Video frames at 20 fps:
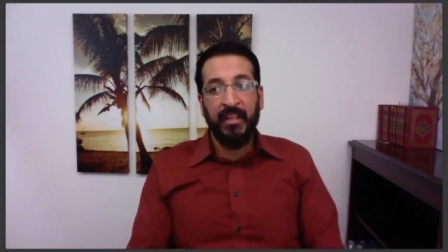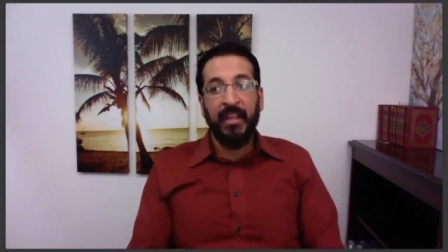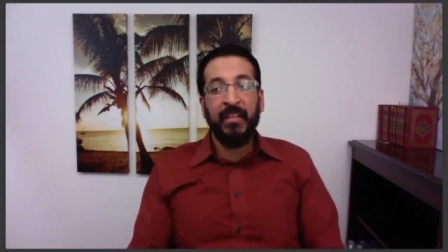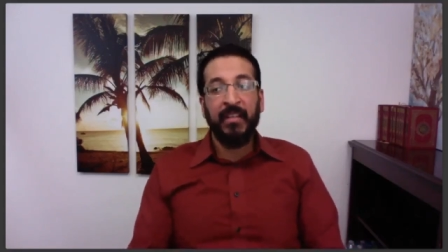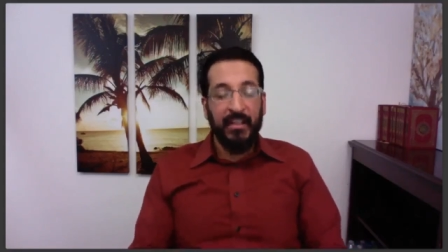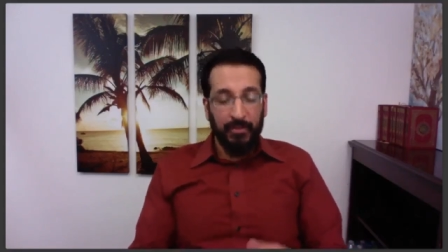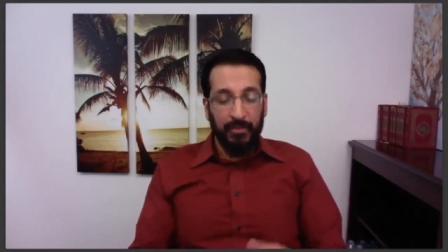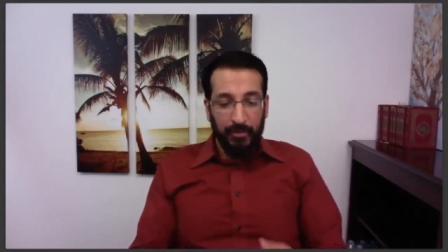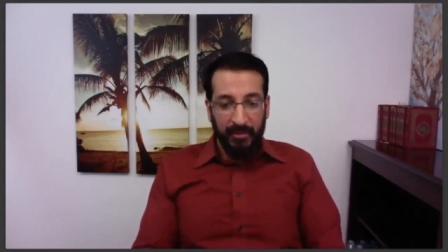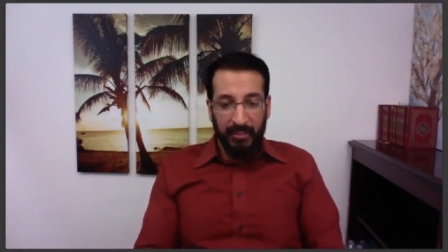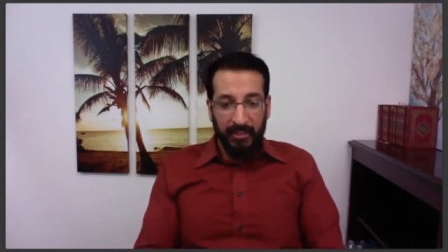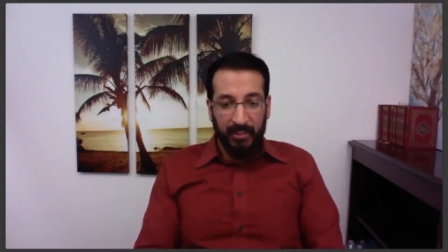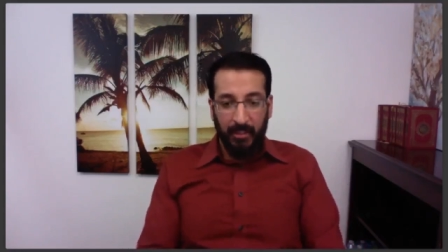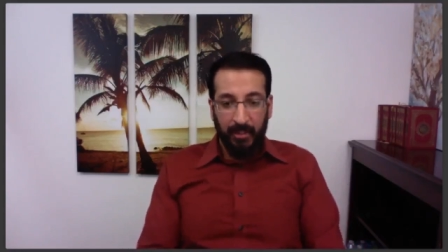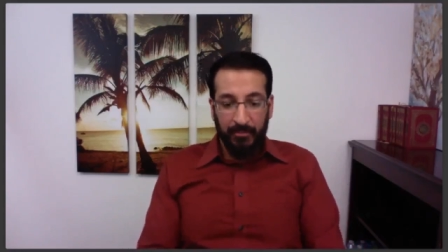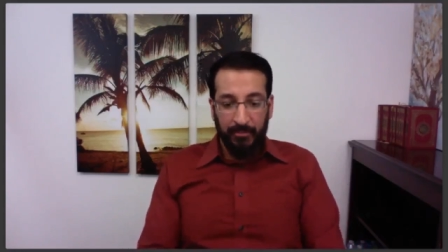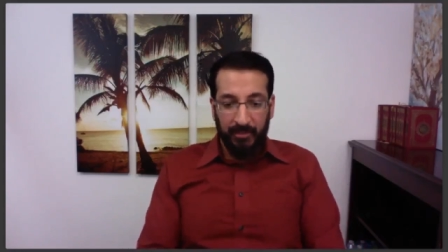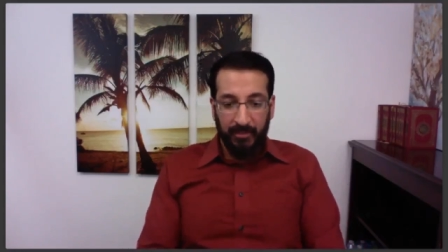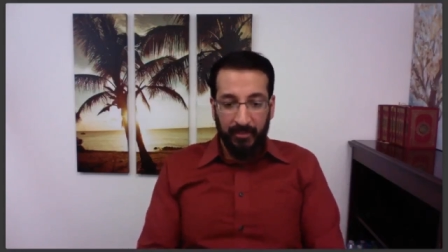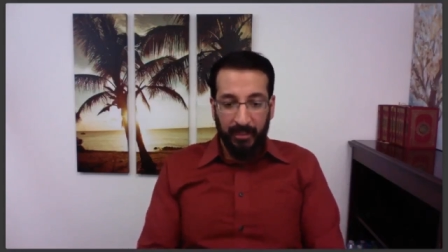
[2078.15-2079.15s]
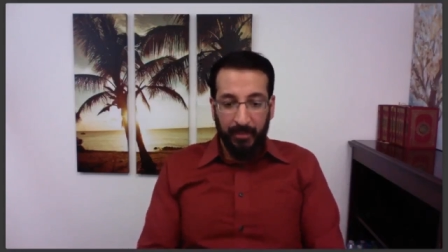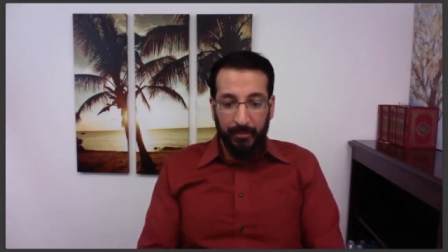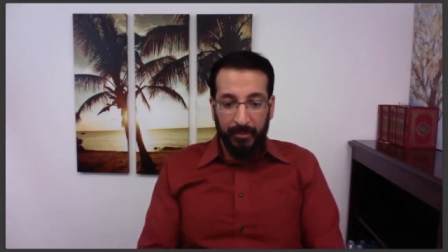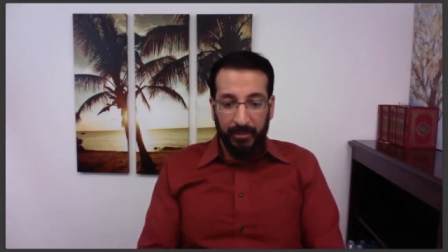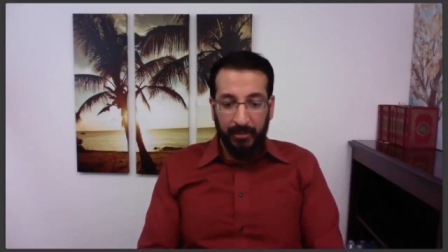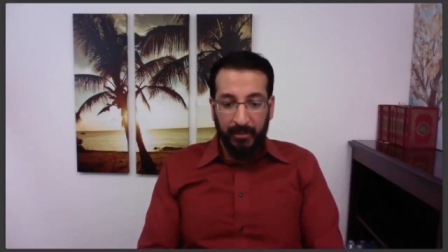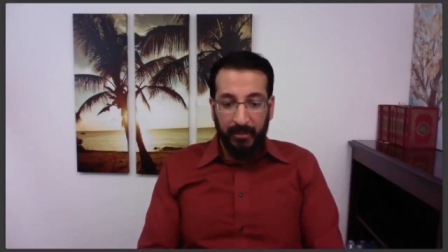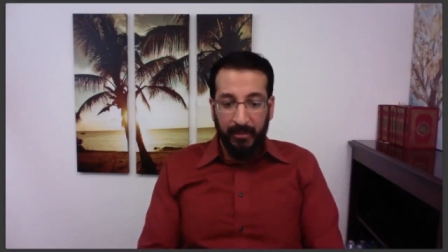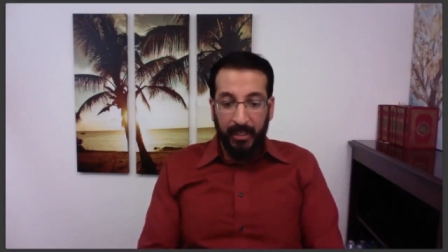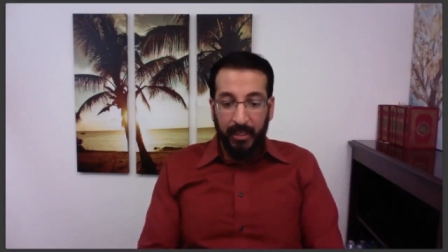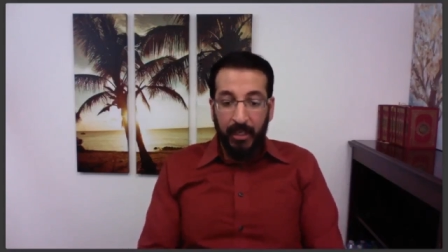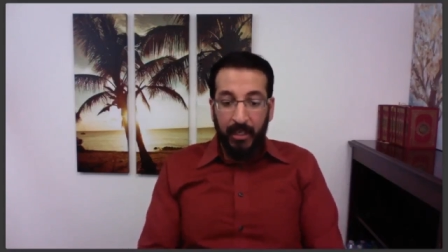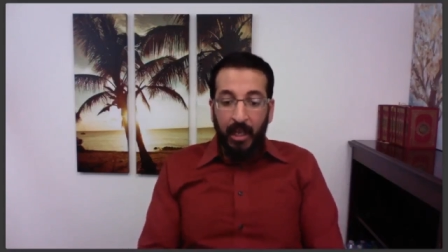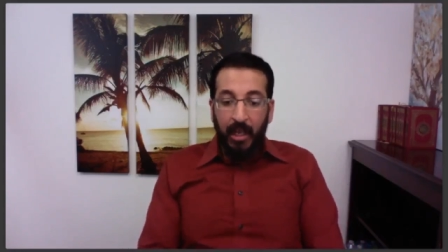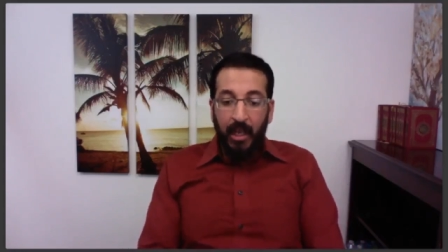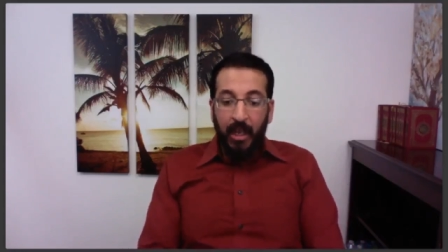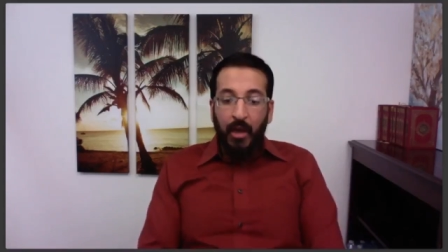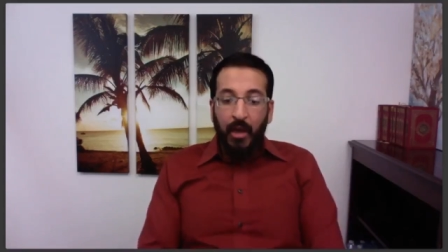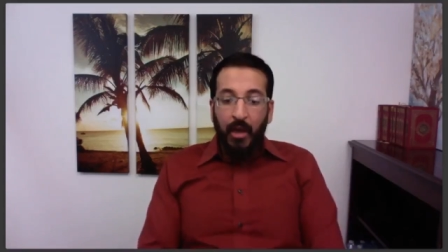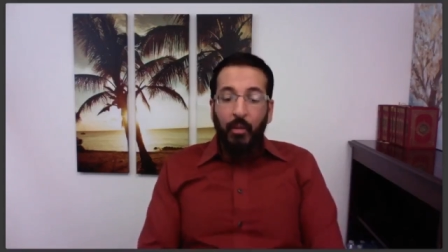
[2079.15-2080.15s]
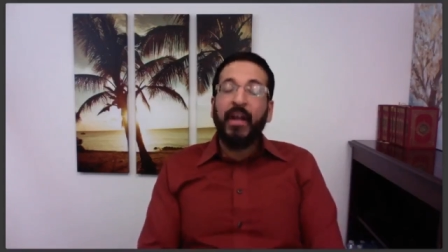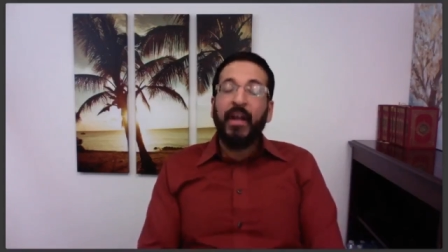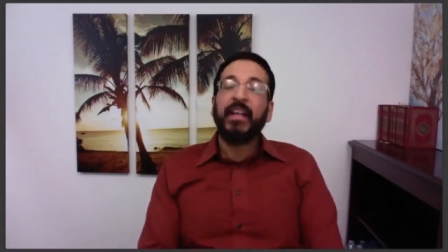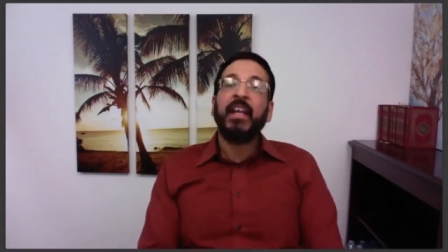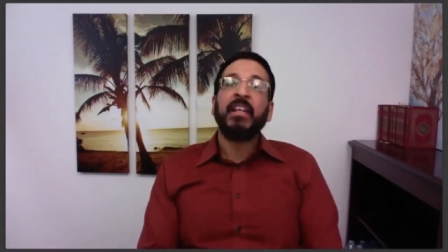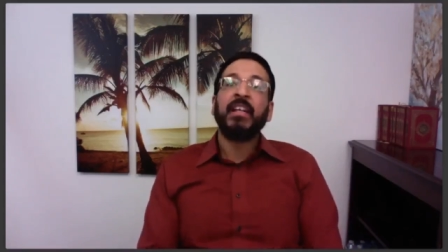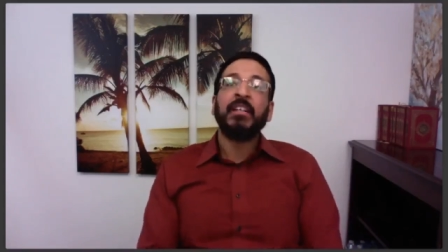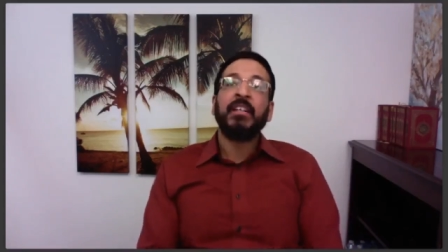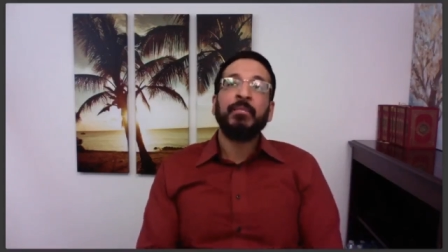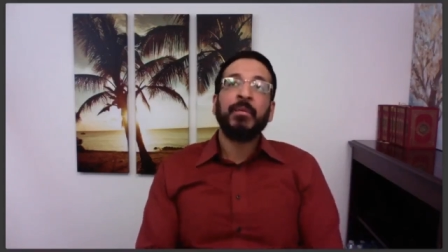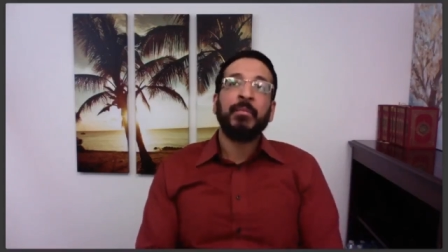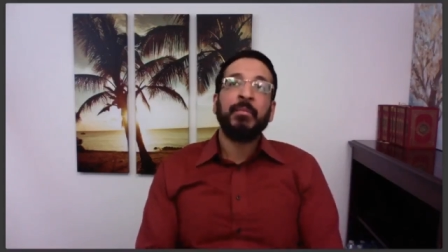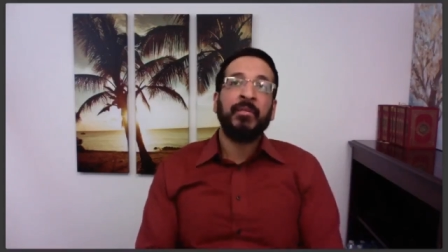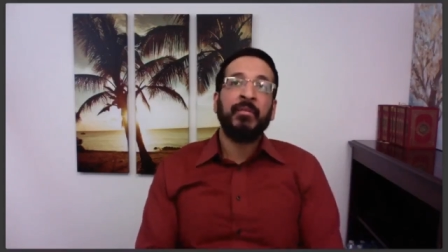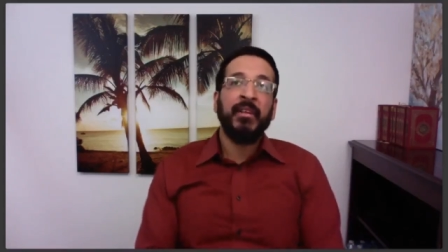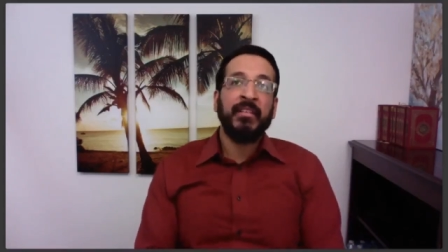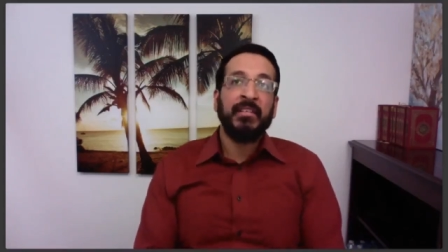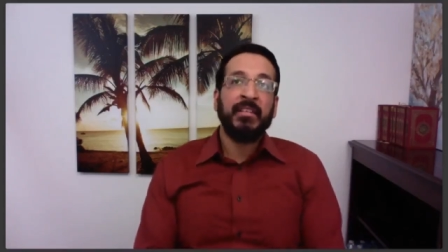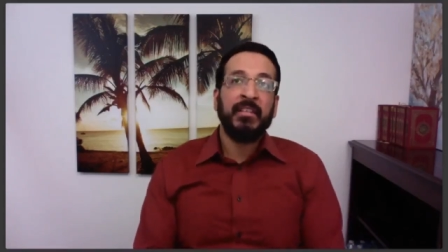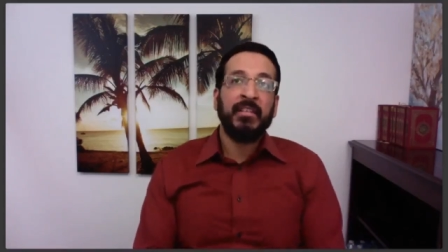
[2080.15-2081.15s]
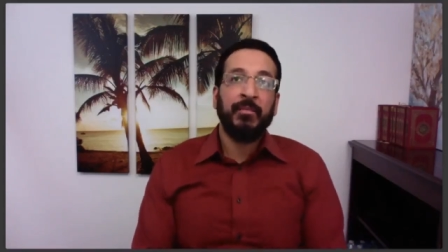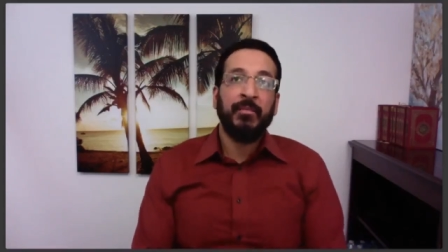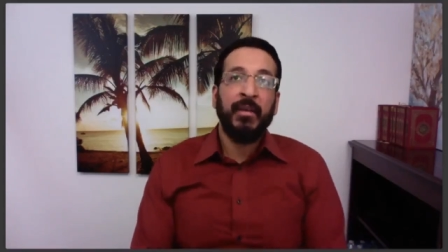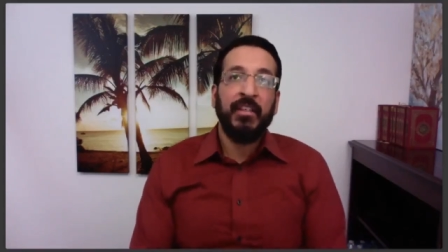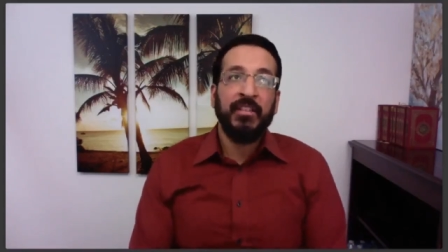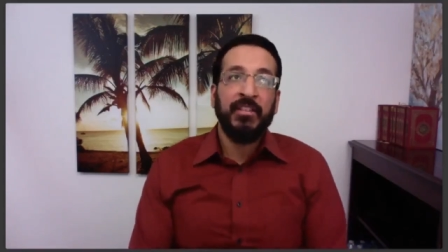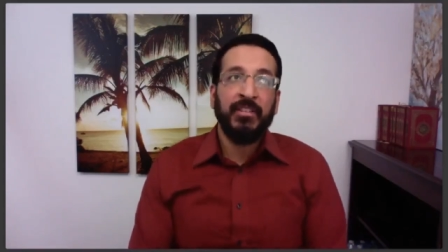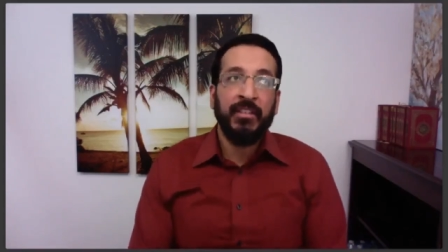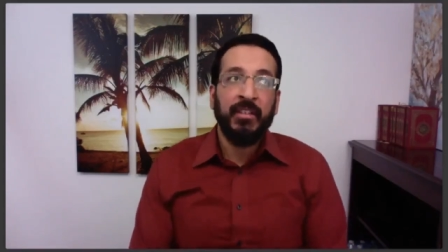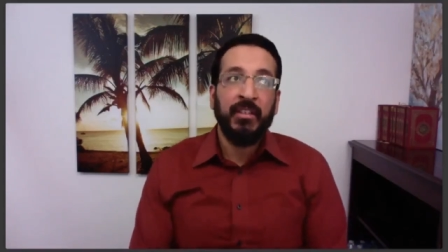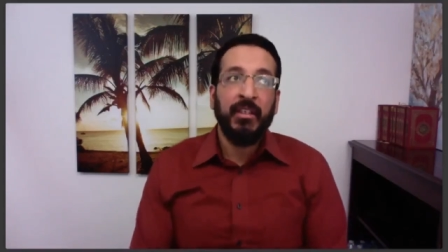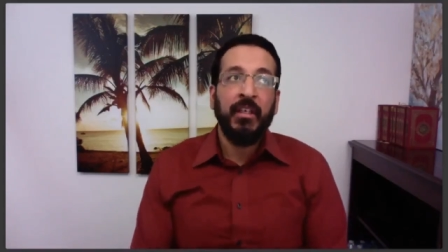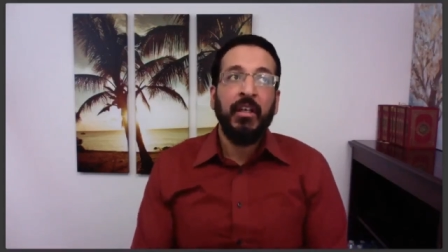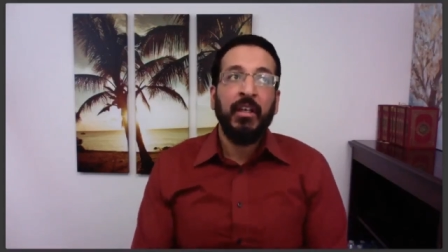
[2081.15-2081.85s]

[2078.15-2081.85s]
Then that's when they come to therapy, right? Why can't it be preventative medicine?